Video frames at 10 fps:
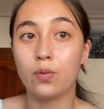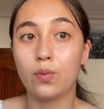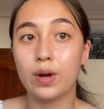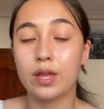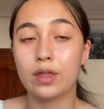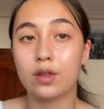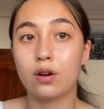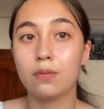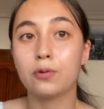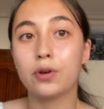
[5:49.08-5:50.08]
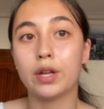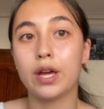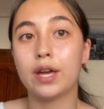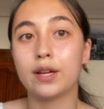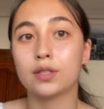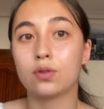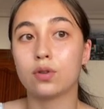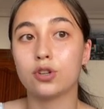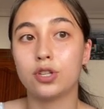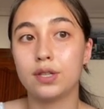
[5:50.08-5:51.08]
with hard-boiled eggs,
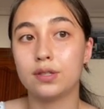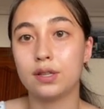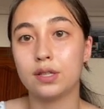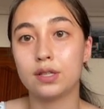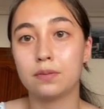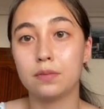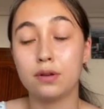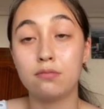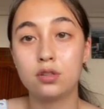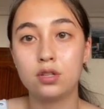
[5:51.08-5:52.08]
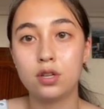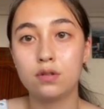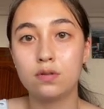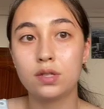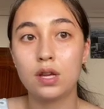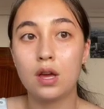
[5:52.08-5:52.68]
oranges, and some lemon juice.